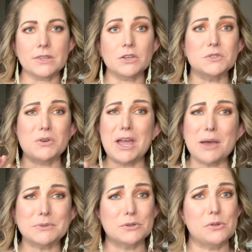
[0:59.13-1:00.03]
So I
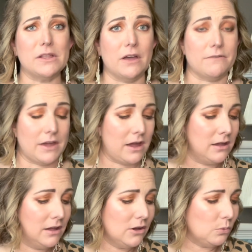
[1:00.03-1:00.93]
absolutely love that.
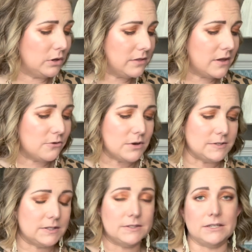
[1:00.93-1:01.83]
One of the other
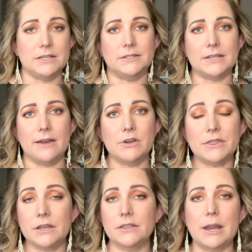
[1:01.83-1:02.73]
reasons is
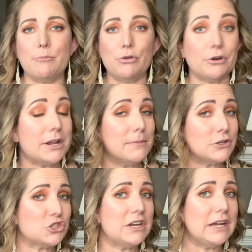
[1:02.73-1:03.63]
everything that I pretty
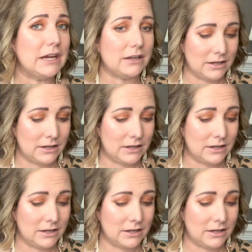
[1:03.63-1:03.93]
much need,